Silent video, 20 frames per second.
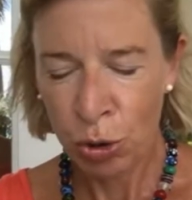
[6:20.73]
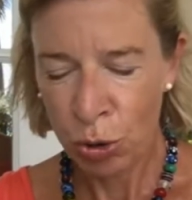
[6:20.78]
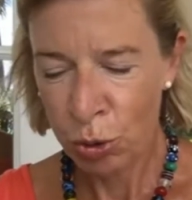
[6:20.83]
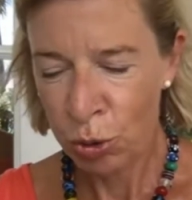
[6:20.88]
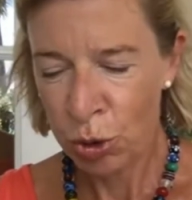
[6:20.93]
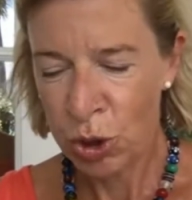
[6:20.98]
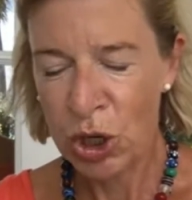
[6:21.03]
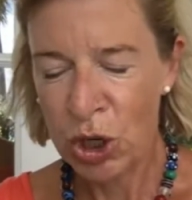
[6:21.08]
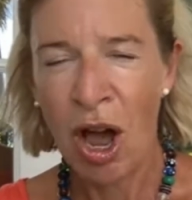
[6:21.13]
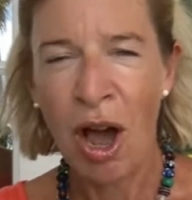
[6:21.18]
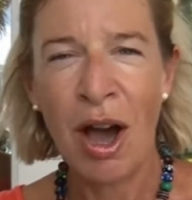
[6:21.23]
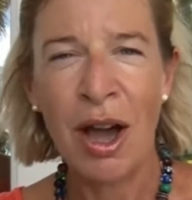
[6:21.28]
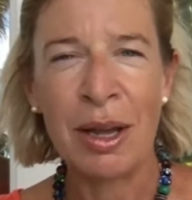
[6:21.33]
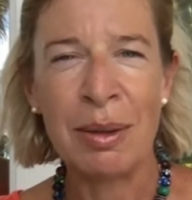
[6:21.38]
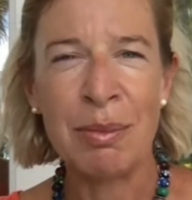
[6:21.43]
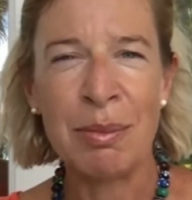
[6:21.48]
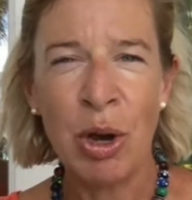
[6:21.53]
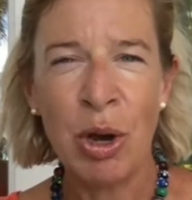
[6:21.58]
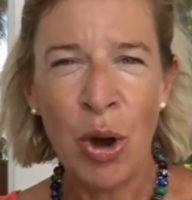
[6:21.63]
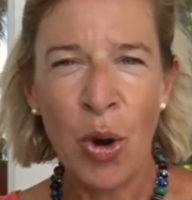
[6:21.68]
your
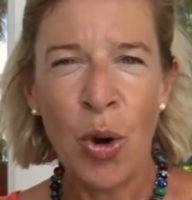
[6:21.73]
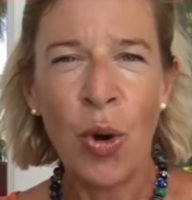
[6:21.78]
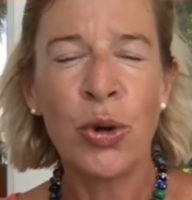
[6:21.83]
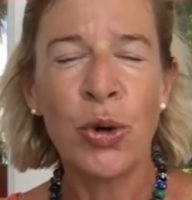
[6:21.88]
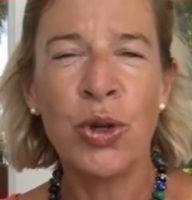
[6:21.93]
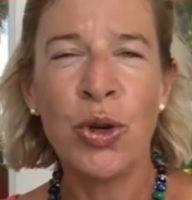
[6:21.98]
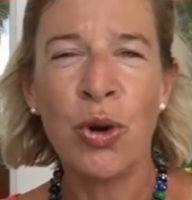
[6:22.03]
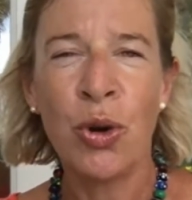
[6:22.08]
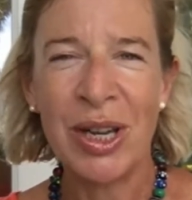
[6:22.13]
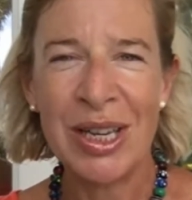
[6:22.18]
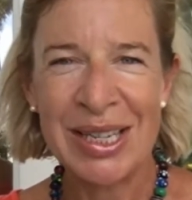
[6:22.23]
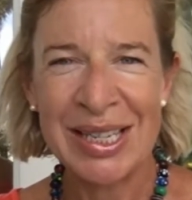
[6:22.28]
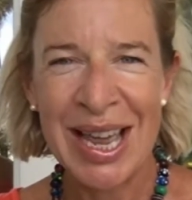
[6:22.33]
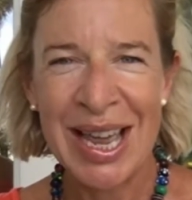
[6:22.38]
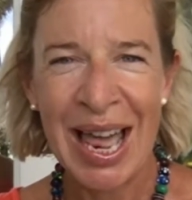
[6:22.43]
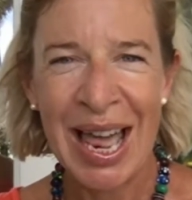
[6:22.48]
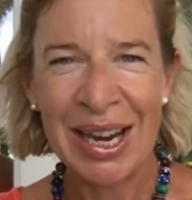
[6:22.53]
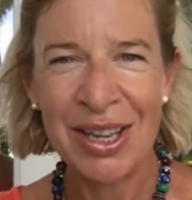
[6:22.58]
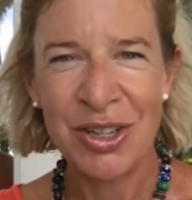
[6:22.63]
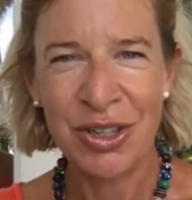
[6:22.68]
time, or your
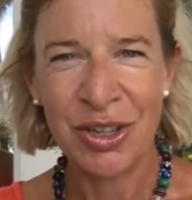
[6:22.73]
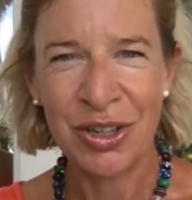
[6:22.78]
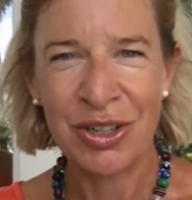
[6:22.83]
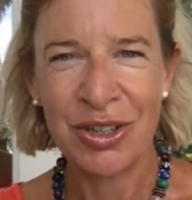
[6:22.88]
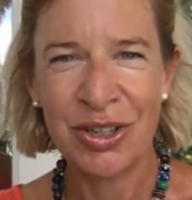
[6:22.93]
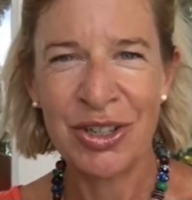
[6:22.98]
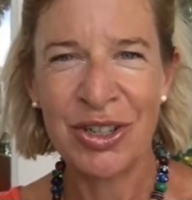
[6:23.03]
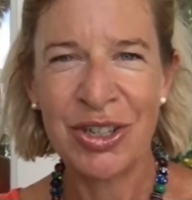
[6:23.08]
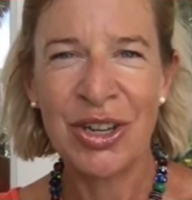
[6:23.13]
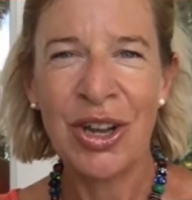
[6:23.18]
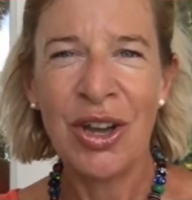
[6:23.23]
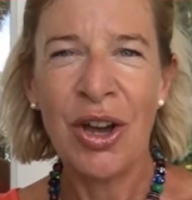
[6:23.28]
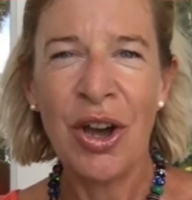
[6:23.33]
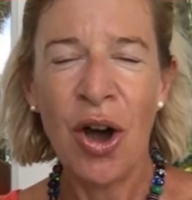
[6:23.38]
intelligence